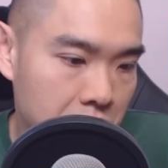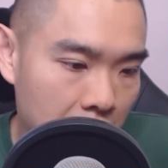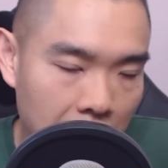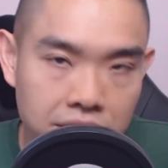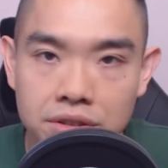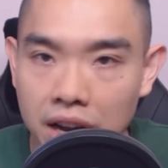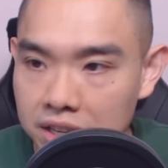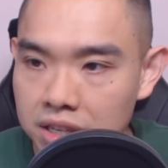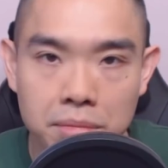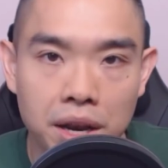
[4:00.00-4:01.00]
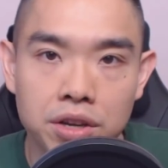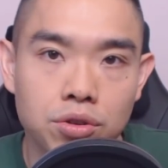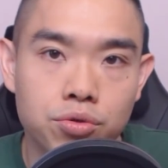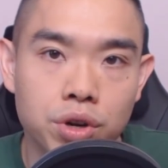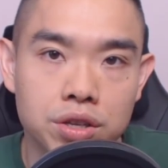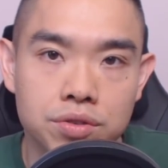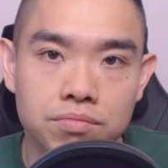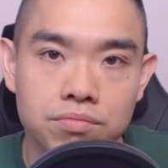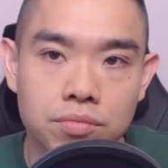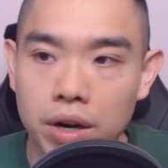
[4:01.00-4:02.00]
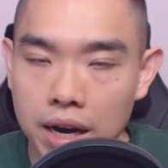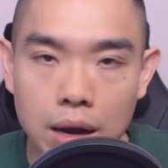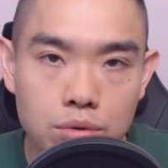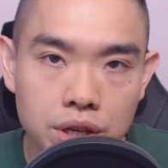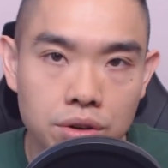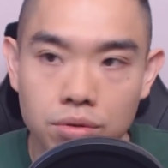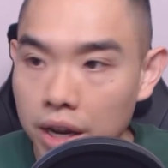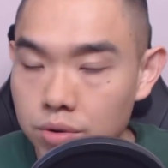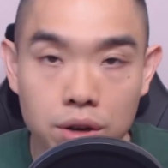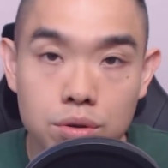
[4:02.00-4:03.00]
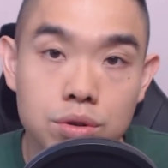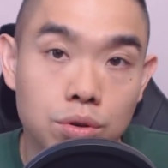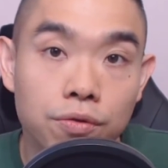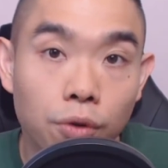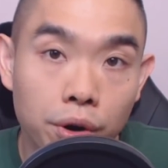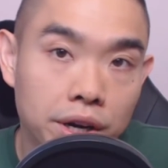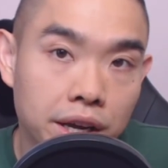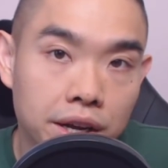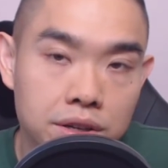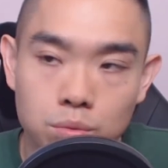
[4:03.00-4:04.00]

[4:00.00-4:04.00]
enter, exit, manage your trades. Right, then I would say, then you can use, 4 indicators.